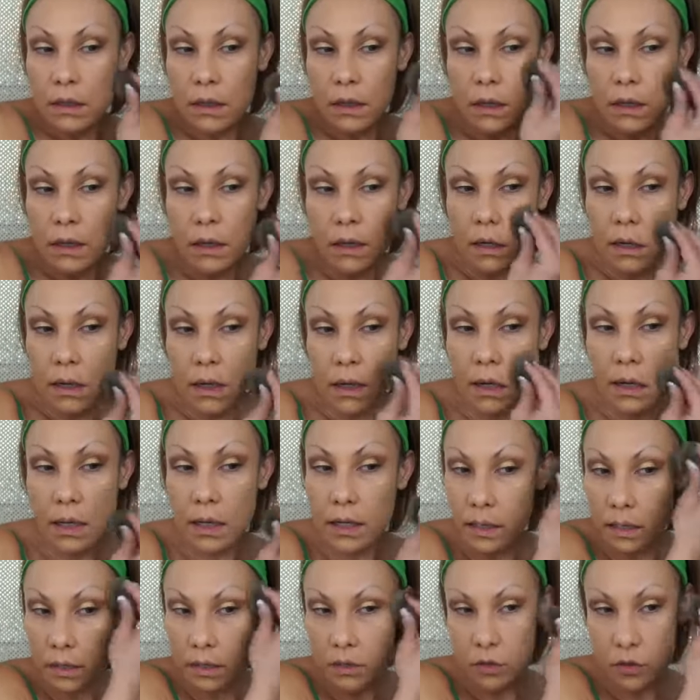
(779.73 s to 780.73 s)

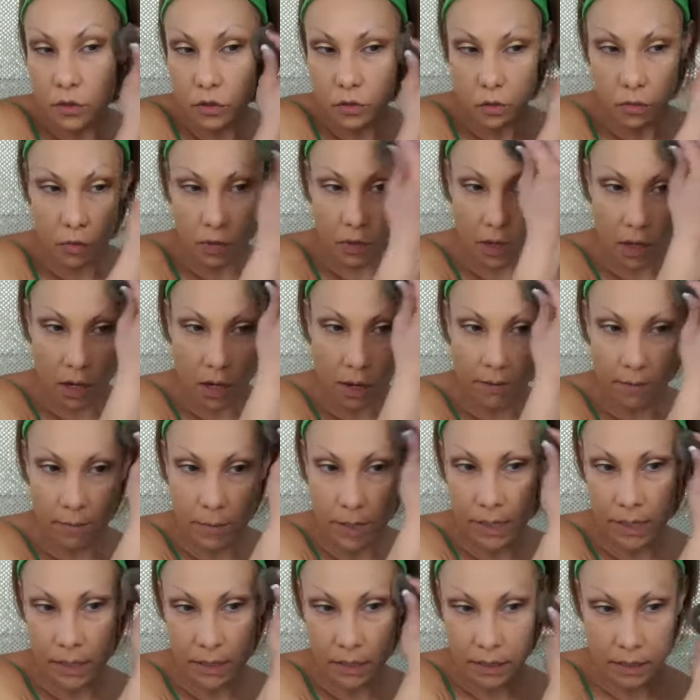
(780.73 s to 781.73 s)
I do love
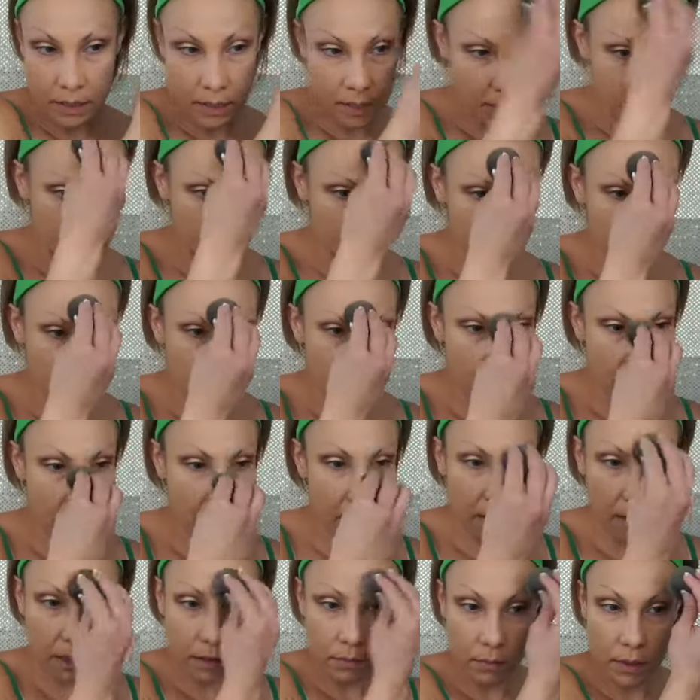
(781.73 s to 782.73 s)
my Clinique
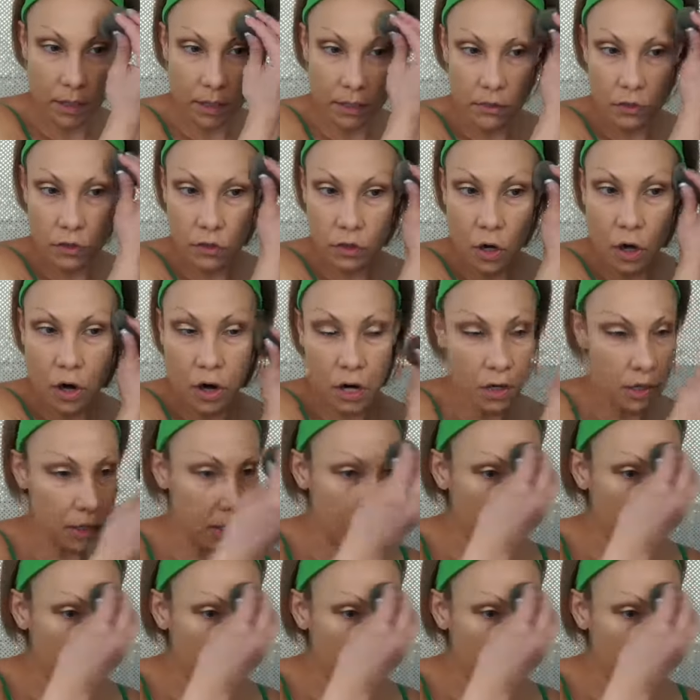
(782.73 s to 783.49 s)
and my Tarte